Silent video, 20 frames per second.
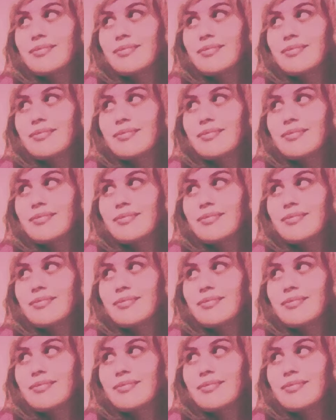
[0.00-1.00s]

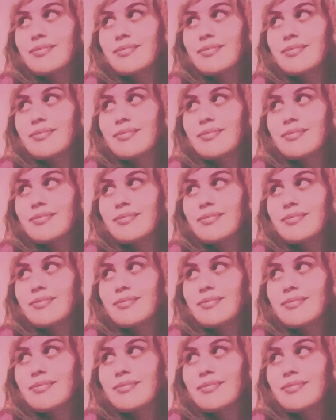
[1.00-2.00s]

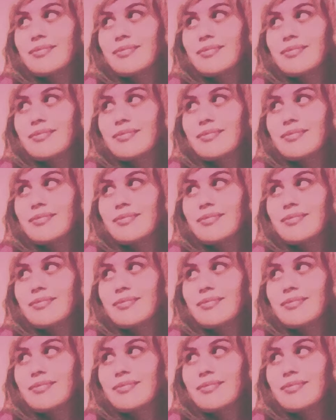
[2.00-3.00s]

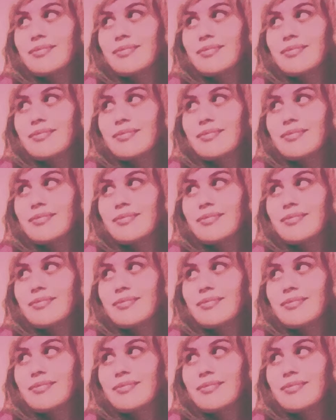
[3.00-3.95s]
(no lip movement)